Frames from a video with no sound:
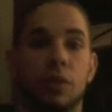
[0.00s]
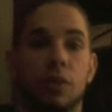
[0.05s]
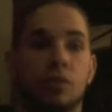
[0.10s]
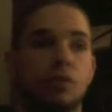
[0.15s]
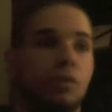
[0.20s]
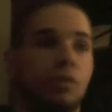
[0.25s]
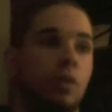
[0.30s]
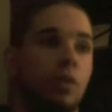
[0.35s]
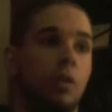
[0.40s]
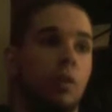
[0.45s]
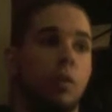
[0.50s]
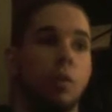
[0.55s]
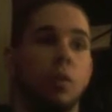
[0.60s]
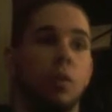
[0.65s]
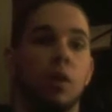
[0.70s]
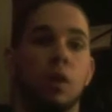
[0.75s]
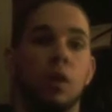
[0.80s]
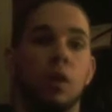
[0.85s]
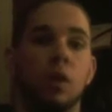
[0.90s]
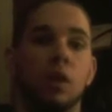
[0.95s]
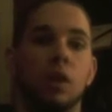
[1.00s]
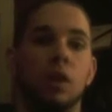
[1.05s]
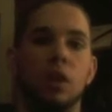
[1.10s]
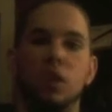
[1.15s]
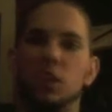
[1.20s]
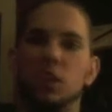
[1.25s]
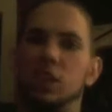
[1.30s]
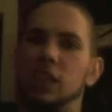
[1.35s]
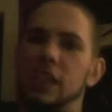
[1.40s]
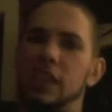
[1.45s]
So
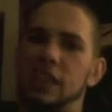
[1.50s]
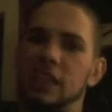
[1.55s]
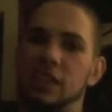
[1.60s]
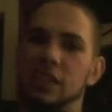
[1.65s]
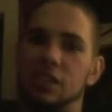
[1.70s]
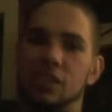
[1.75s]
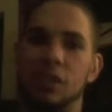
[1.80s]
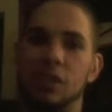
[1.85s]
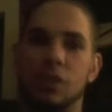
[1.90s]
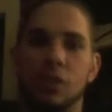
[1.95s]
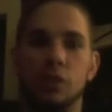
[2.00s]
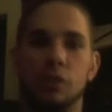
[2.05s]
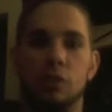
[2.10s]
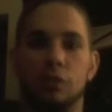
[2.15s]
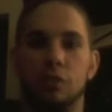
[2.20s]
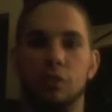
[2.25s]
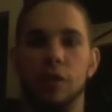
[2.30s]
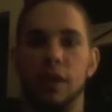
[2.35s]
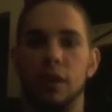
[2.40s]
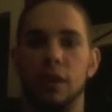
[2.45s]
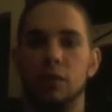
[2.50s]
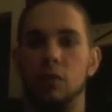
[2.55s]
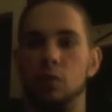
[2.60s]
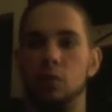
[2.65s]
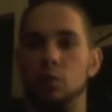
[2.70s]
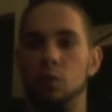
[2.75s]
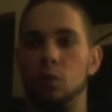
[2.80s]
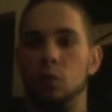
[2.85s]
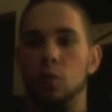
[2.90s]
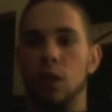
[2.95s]
you get the Syracuse fans
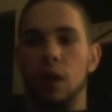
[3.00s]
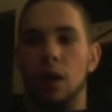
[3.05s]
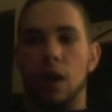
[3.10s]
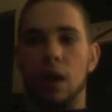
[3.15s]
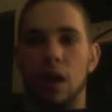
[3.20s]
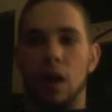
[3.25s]
who